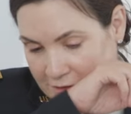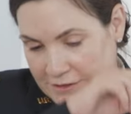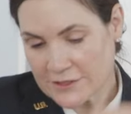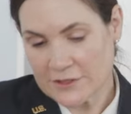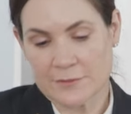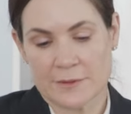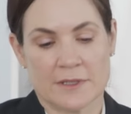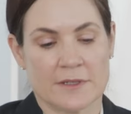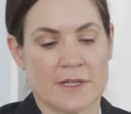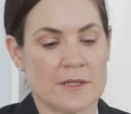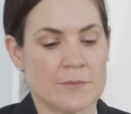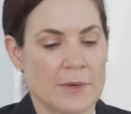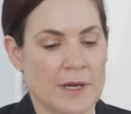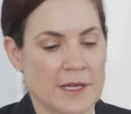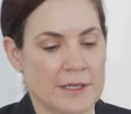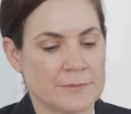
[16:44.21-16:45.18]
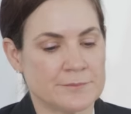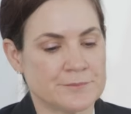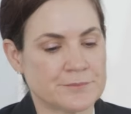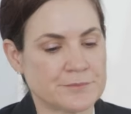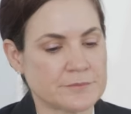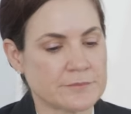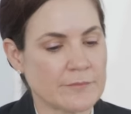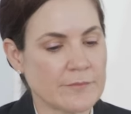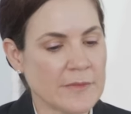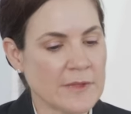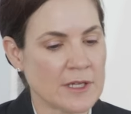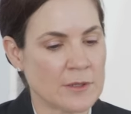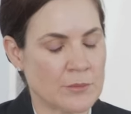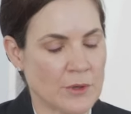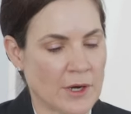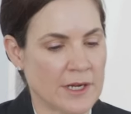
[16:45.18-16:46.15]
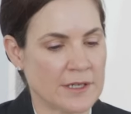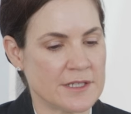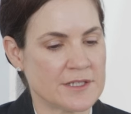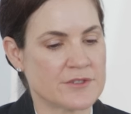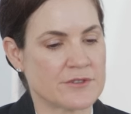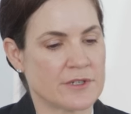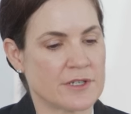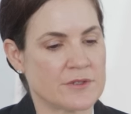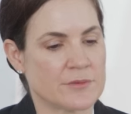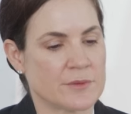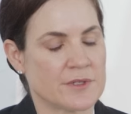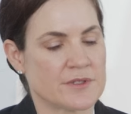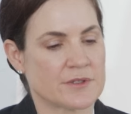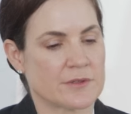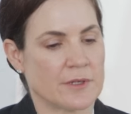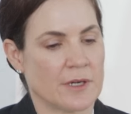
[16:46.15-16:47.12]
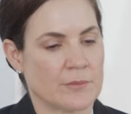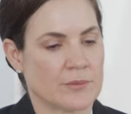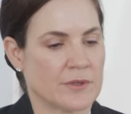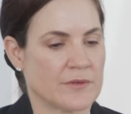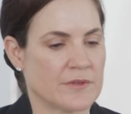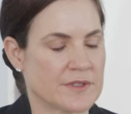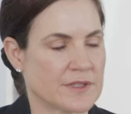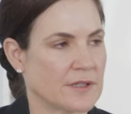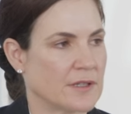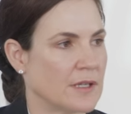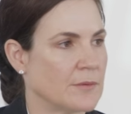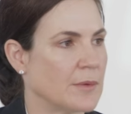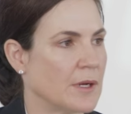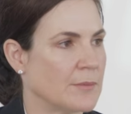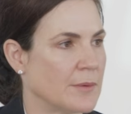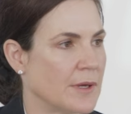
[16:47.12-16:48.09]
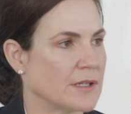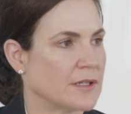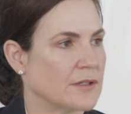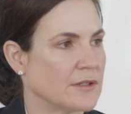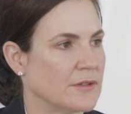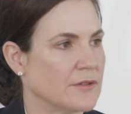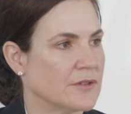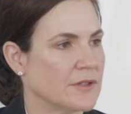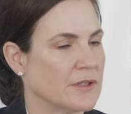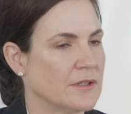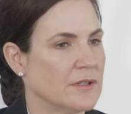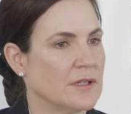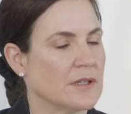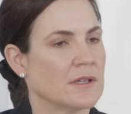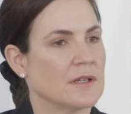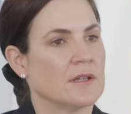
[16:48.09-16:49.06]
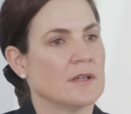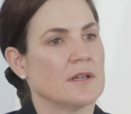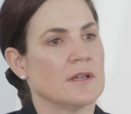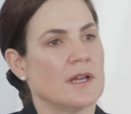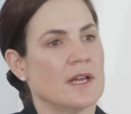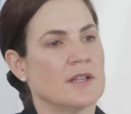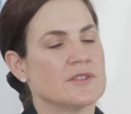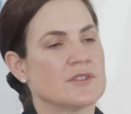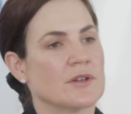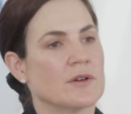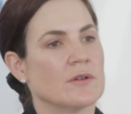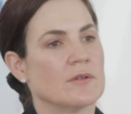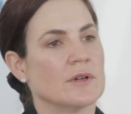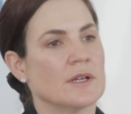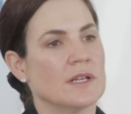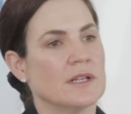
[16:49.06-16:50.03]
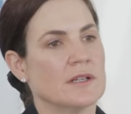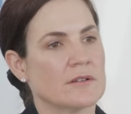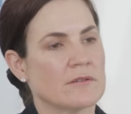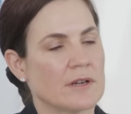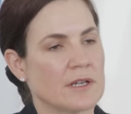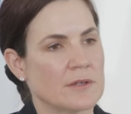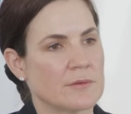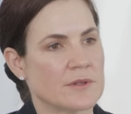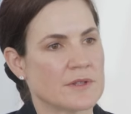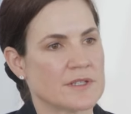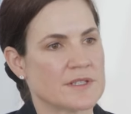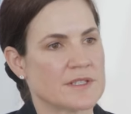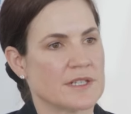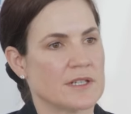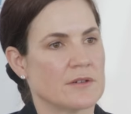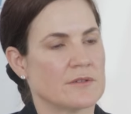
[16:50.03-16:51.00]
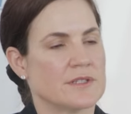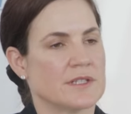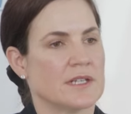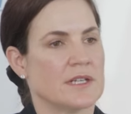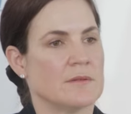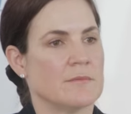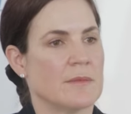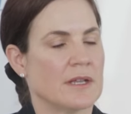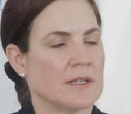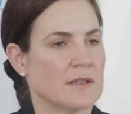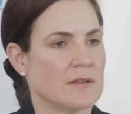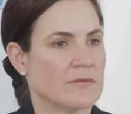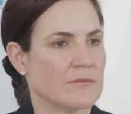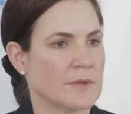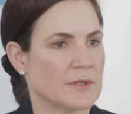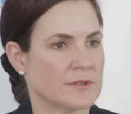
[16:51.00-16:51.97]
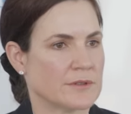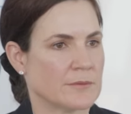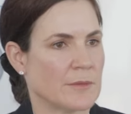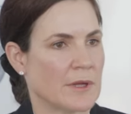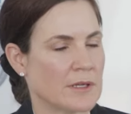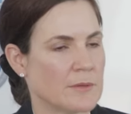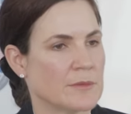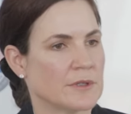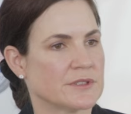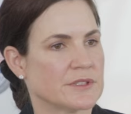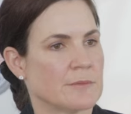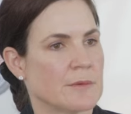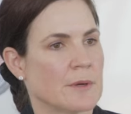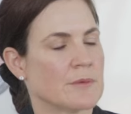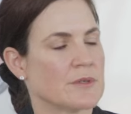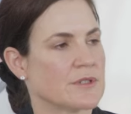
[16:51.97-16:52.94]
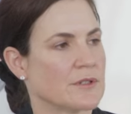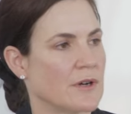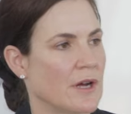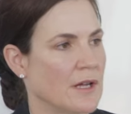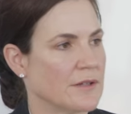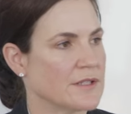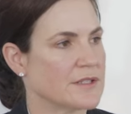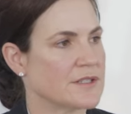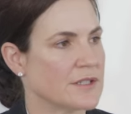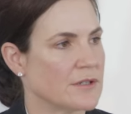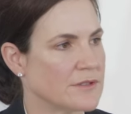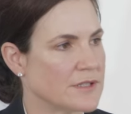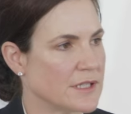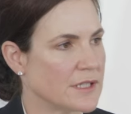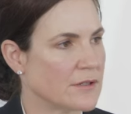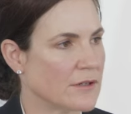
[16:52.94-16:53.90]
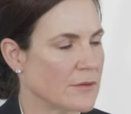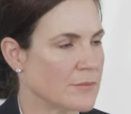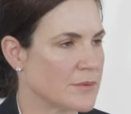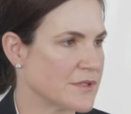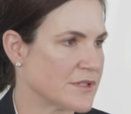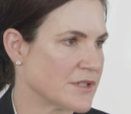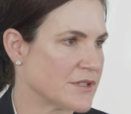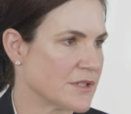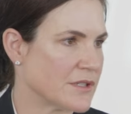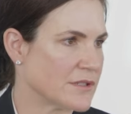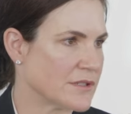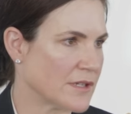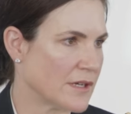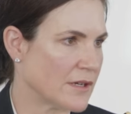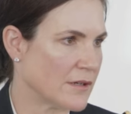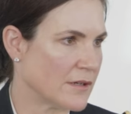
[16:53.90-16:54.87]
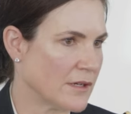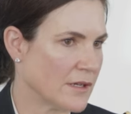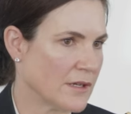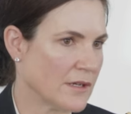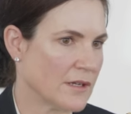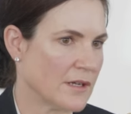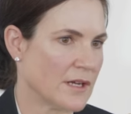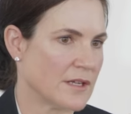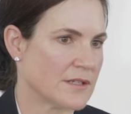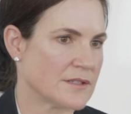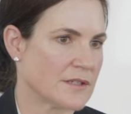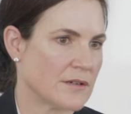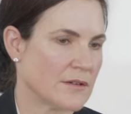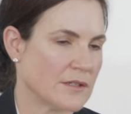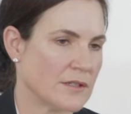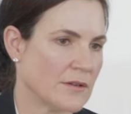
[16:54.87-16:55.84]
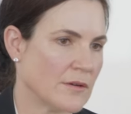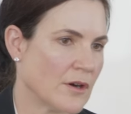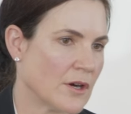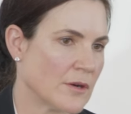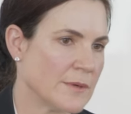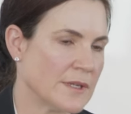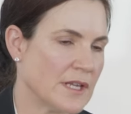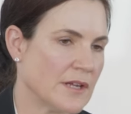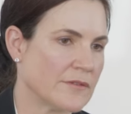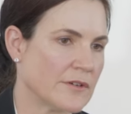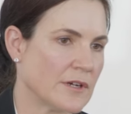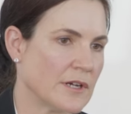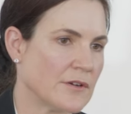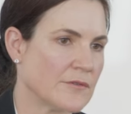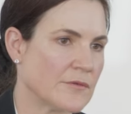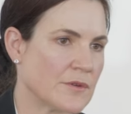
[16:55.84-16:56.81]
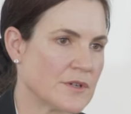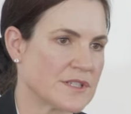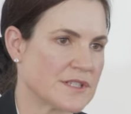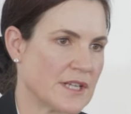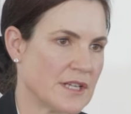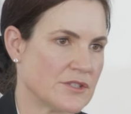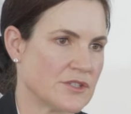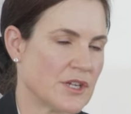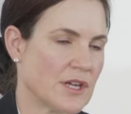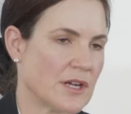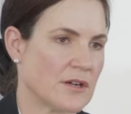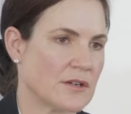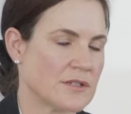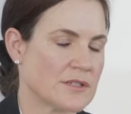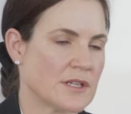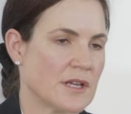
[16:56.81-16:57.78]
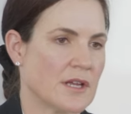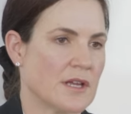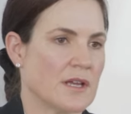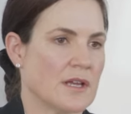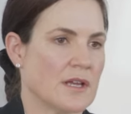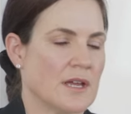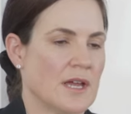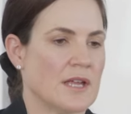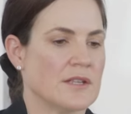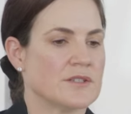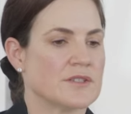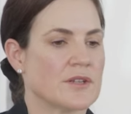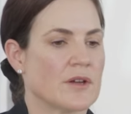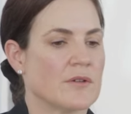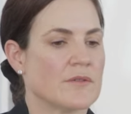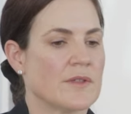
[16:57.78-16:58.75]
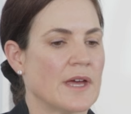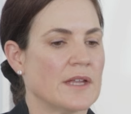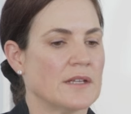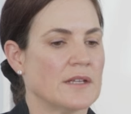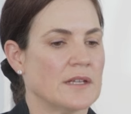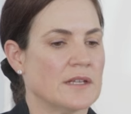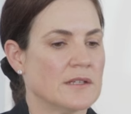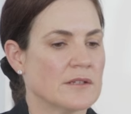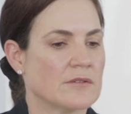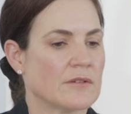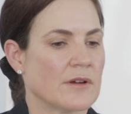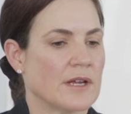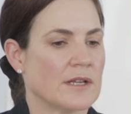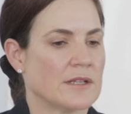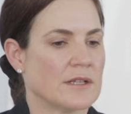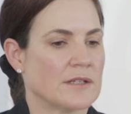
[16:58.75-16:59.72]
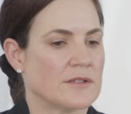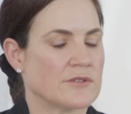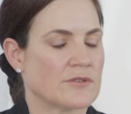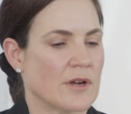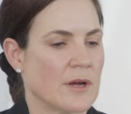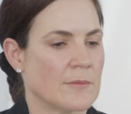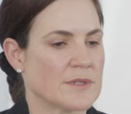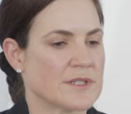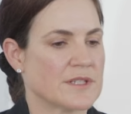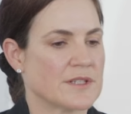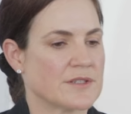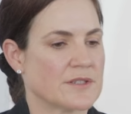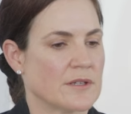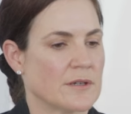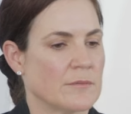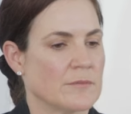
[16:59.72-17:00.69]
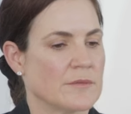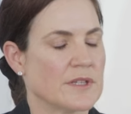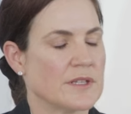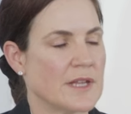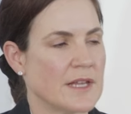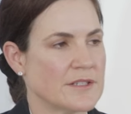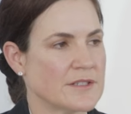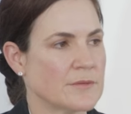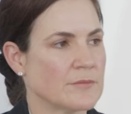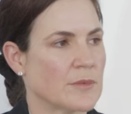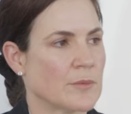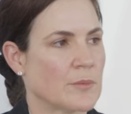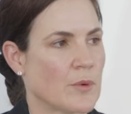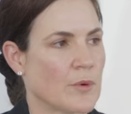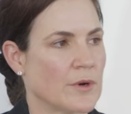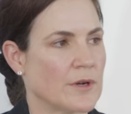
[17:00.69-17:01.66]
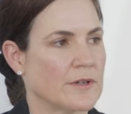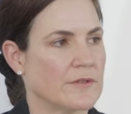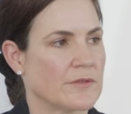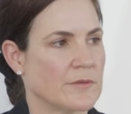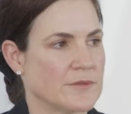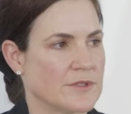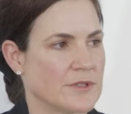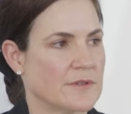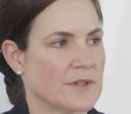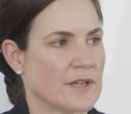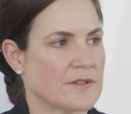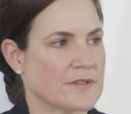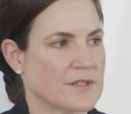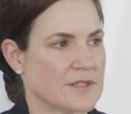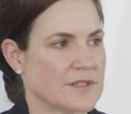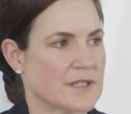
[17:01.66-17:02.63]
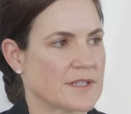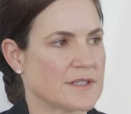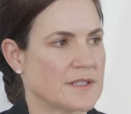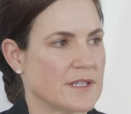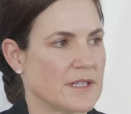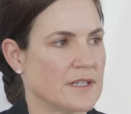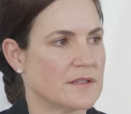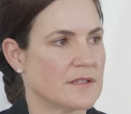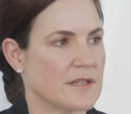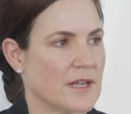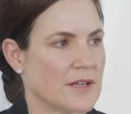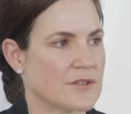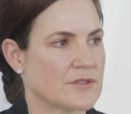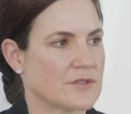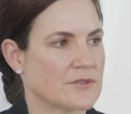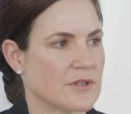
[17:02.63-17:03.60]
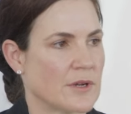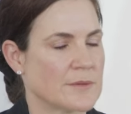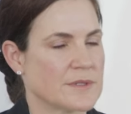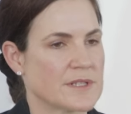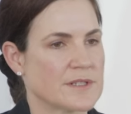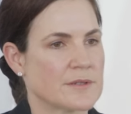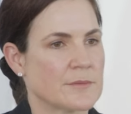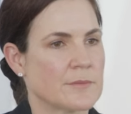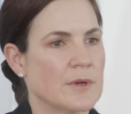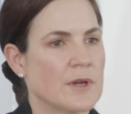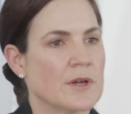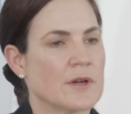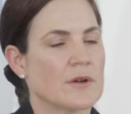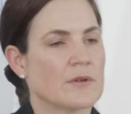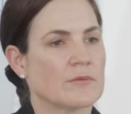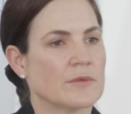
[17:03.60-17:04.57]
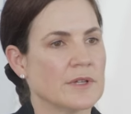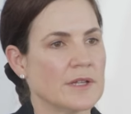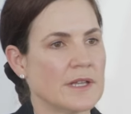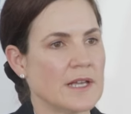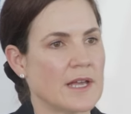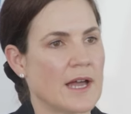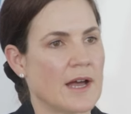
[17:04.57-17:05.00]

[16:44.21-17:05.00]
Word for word: excuse me, led by Brian Eastridge, was uh, previously led by Peggy Knudson. And so integrating with the COT, many of mil- many military members are on the COT in our positions uh, as a, you know Army, Navy, or Air Force state chairs. And so that integrated trauma system, the NASM report from 2016, the National Trauma System, really